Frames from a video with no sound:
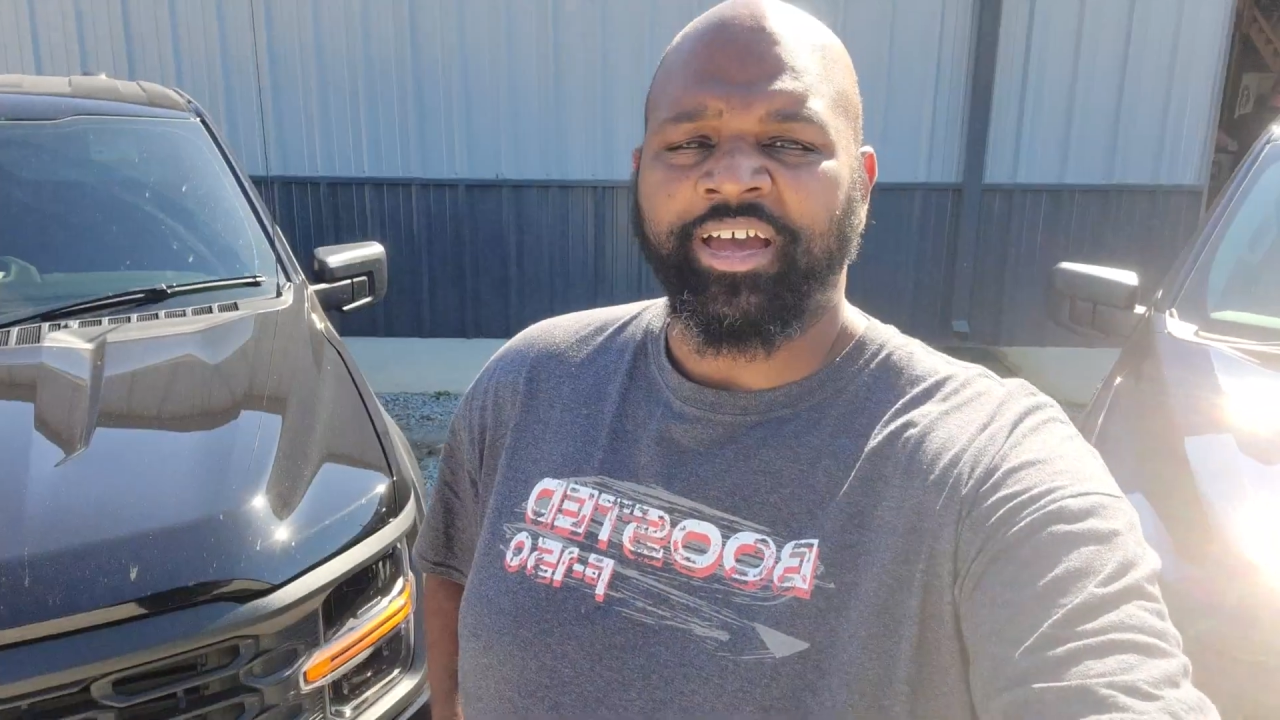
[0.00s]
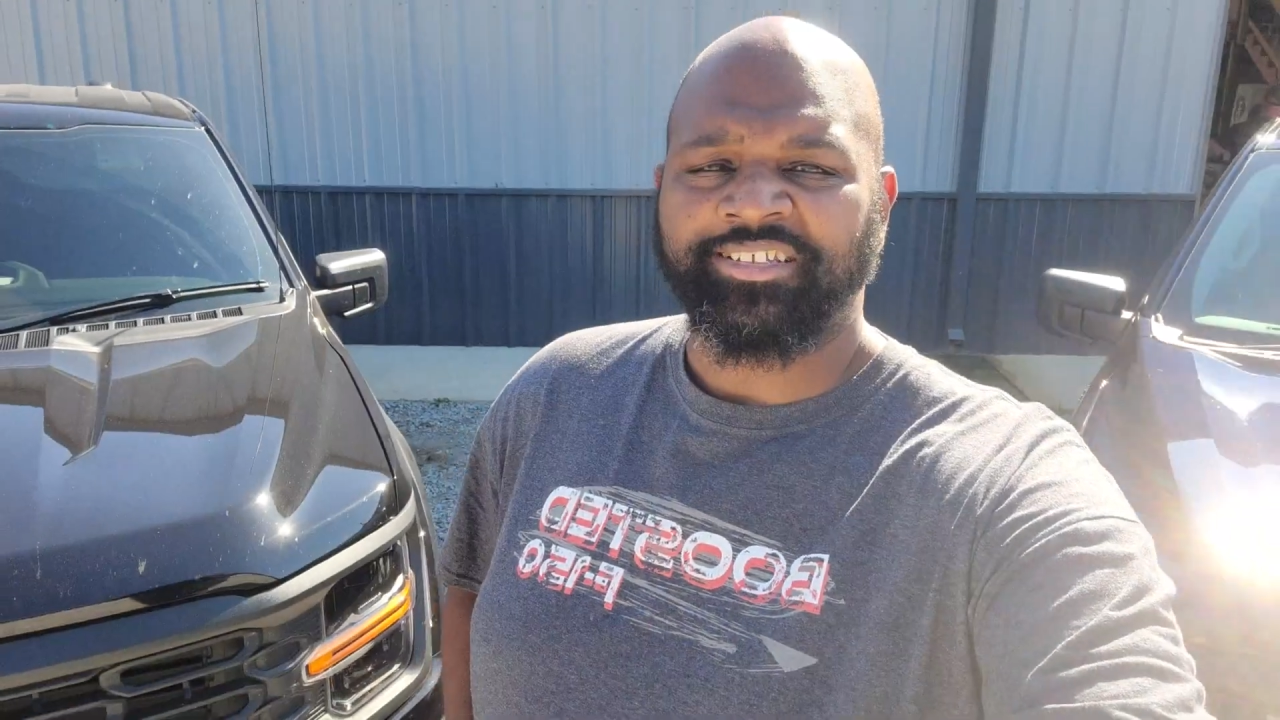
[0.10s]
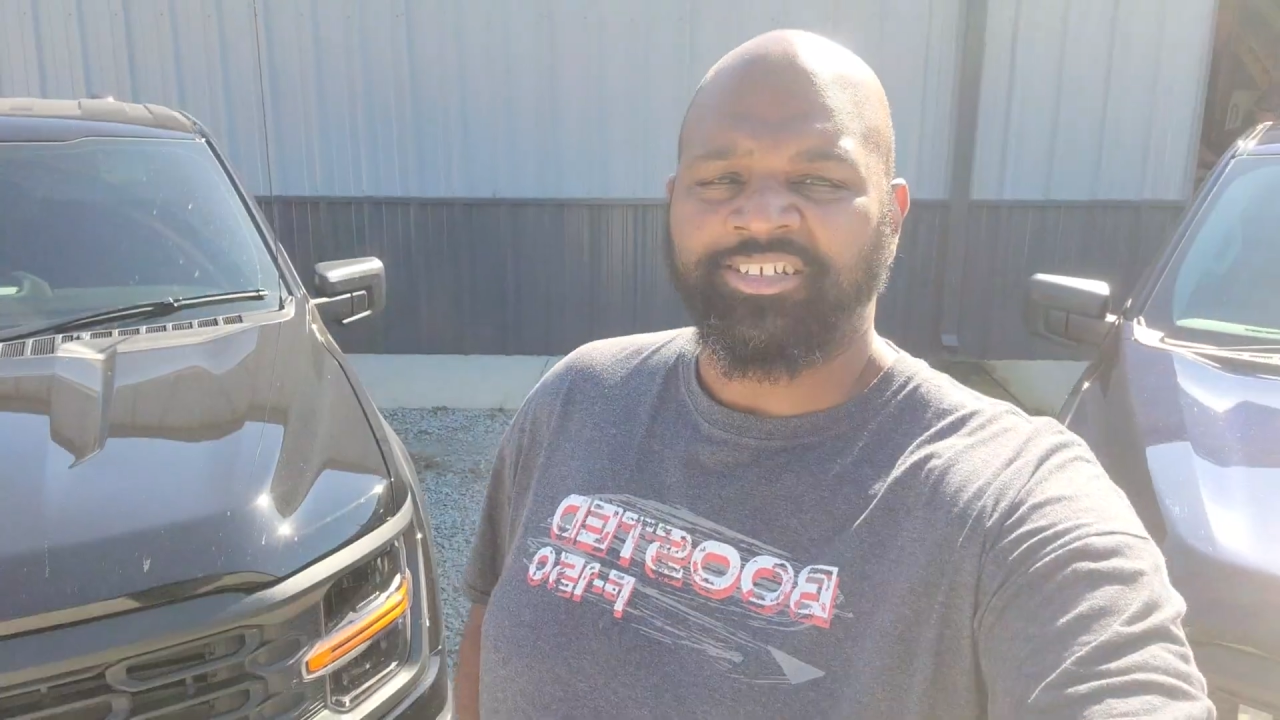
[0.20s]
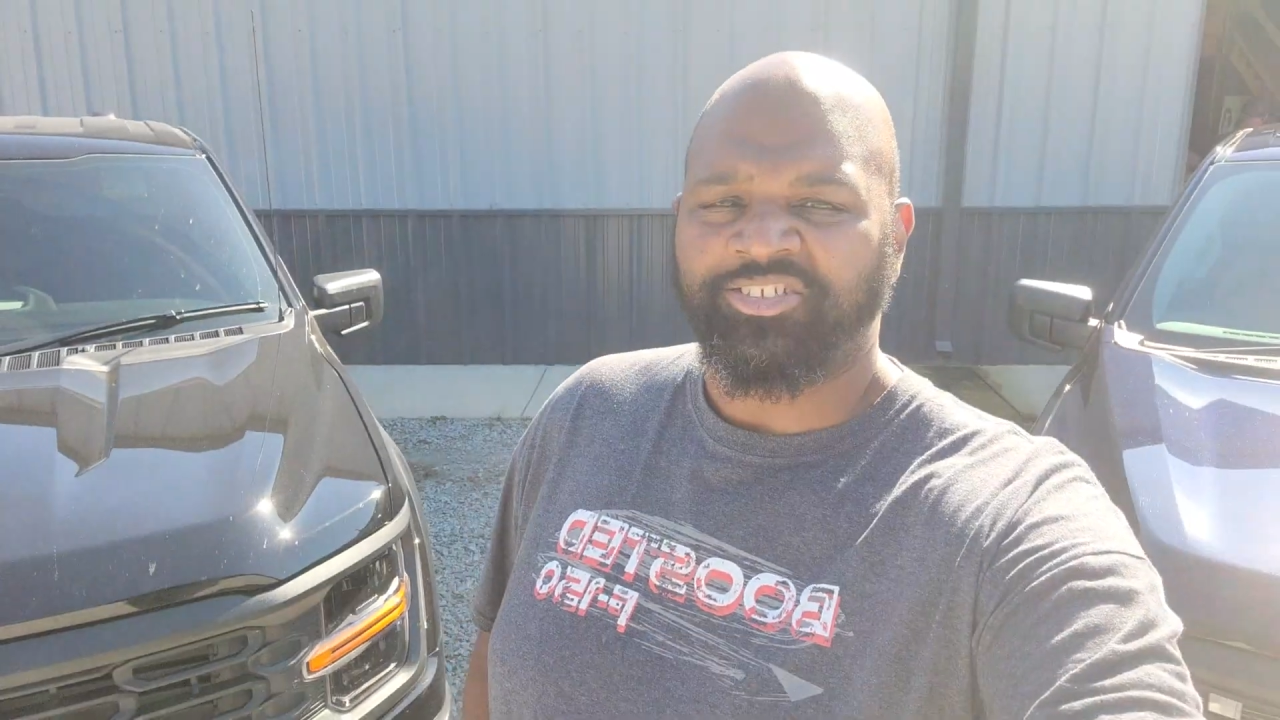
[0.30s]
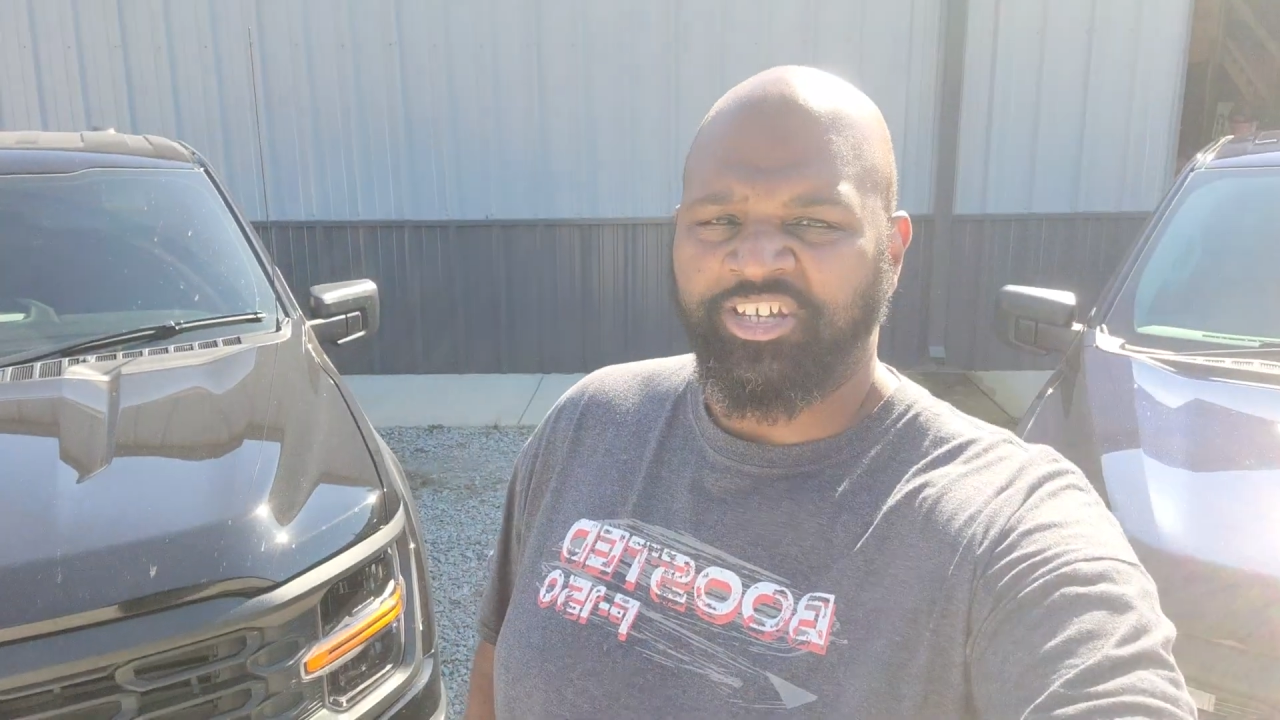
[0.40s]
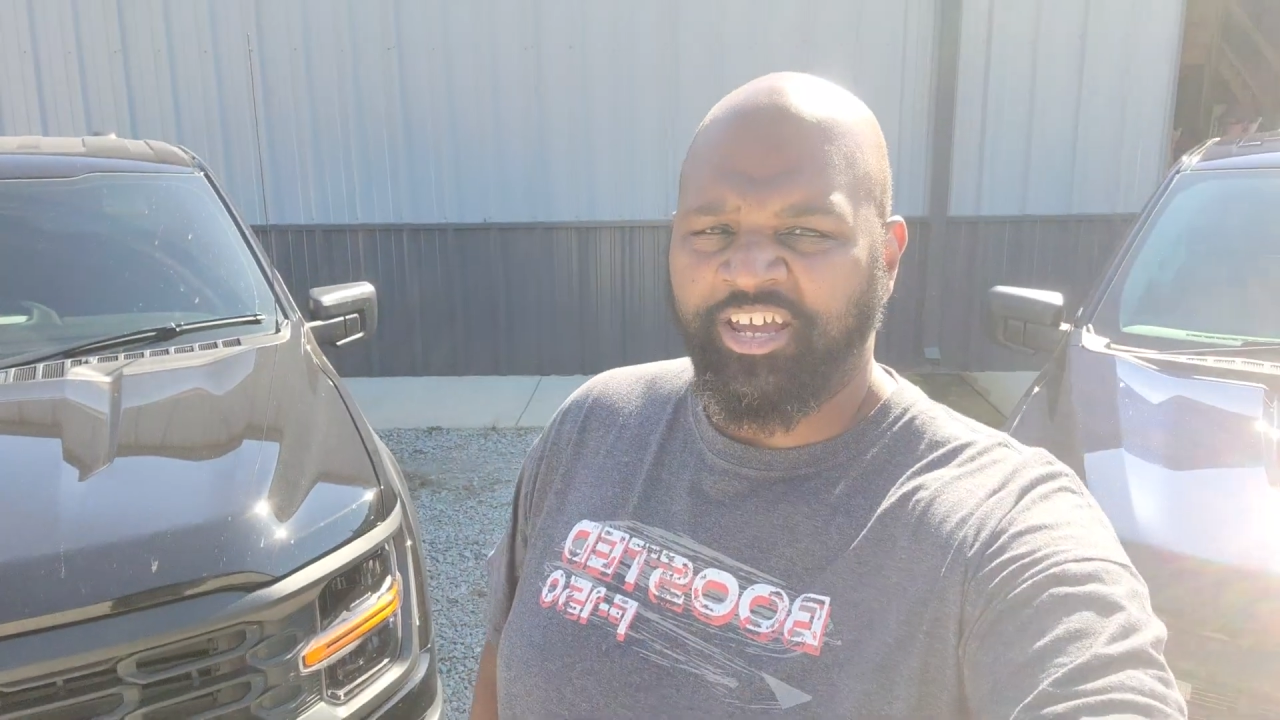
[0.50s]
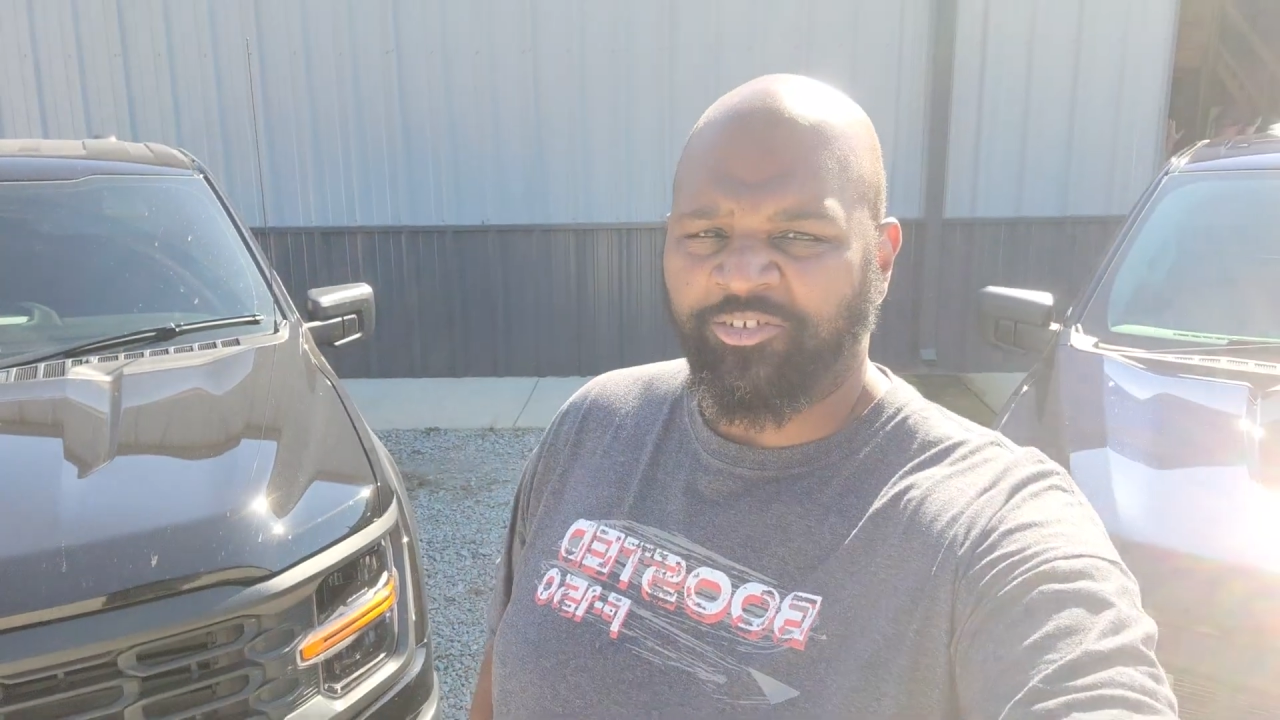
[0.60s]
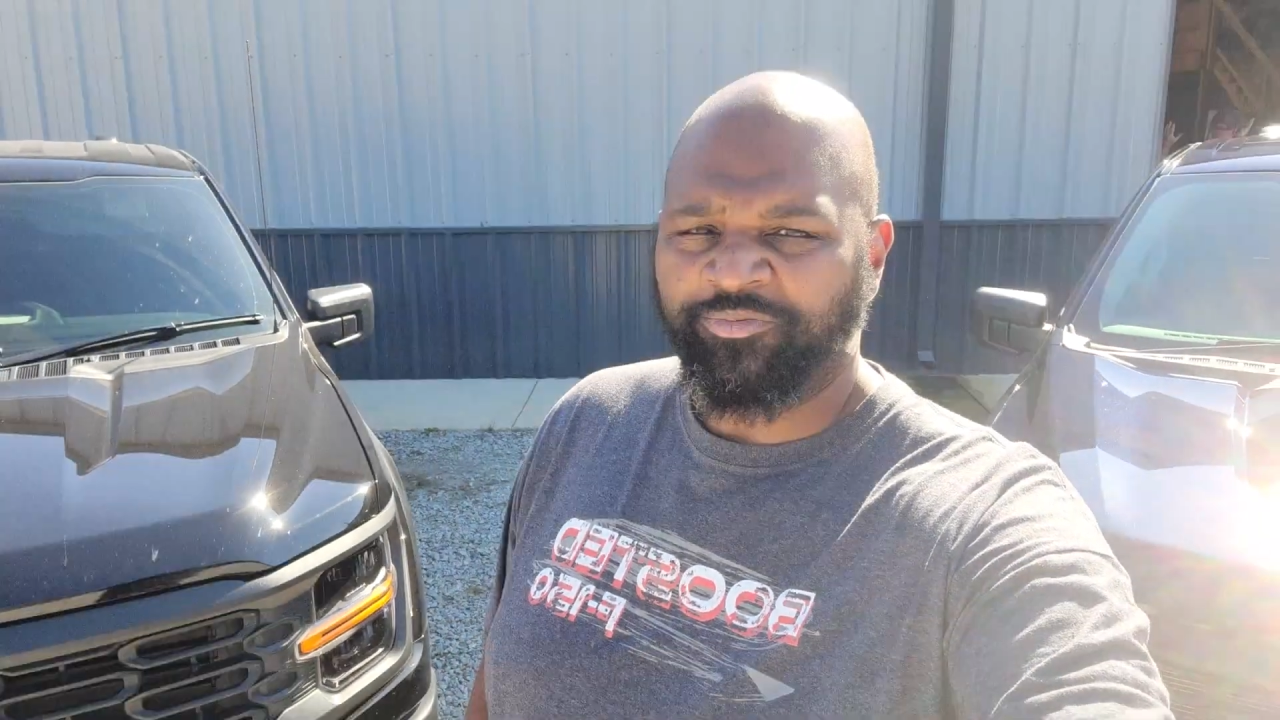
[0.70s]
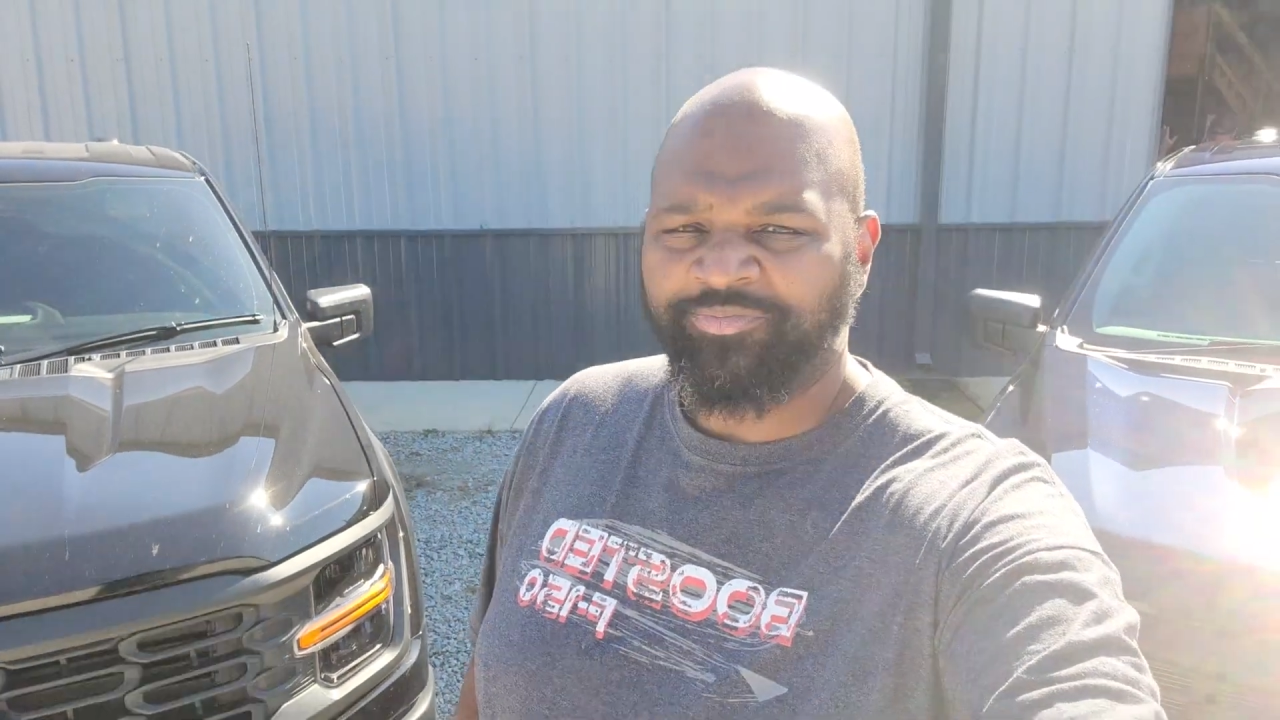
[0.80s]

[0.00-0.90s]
to the channel.